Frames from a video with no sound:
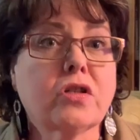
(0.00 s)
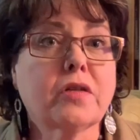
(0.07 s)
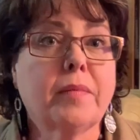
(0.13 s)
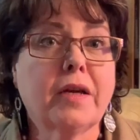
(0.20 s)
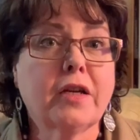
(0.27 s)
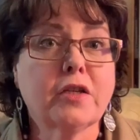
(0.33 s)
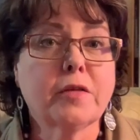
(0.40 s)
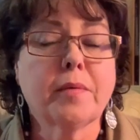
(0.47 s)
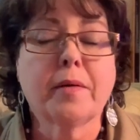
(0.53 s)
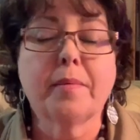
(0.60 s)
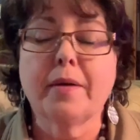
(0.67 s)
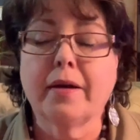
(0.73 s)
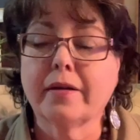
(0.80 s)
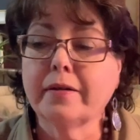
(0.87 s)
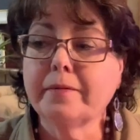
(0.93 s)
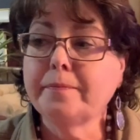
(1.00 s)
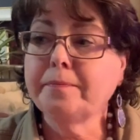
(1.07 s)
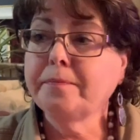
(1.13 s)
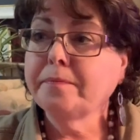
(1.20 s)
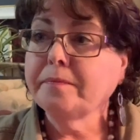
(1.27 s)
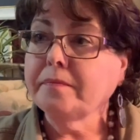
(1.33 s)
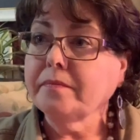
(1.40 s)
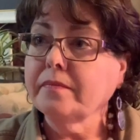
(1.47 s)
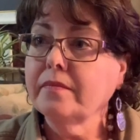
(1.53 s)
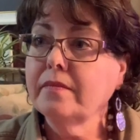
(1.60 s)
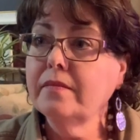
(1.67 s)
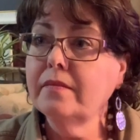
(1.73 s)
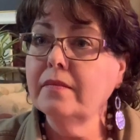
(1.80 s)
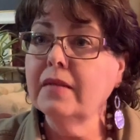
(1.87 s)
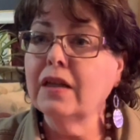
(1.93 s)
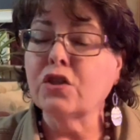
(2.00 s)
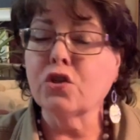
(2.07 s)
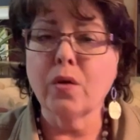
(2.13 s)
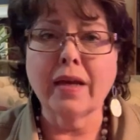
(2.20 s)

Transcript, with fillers: to my husband about it. So I